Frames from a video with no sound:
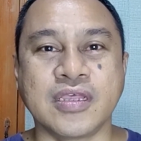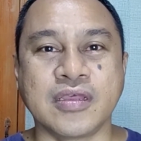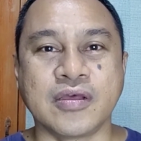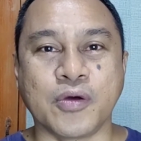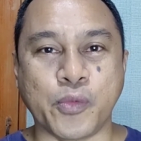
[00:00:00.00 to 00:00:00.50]

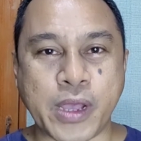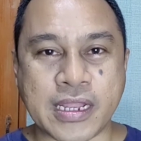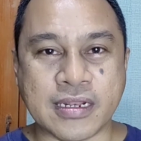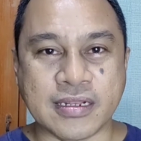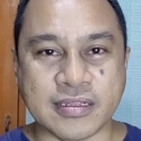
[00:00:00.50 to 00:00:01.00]

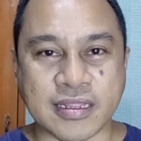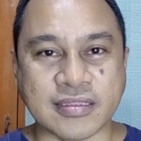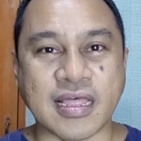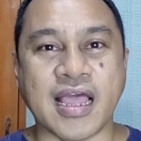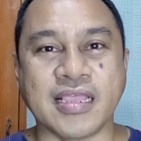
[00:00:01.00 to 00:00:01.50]
when the
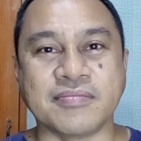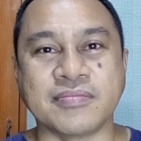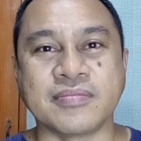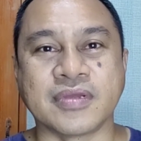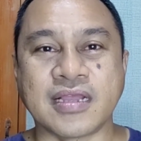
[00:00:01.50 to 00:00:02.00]
time
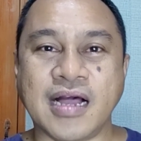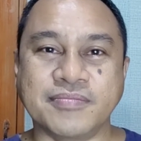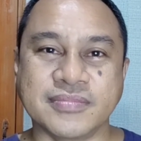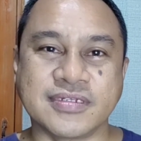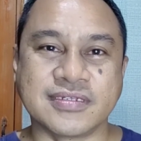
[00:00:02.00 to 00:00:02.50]

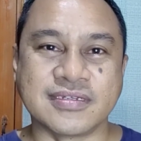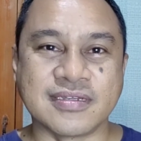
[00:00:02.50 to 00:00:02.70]
comes.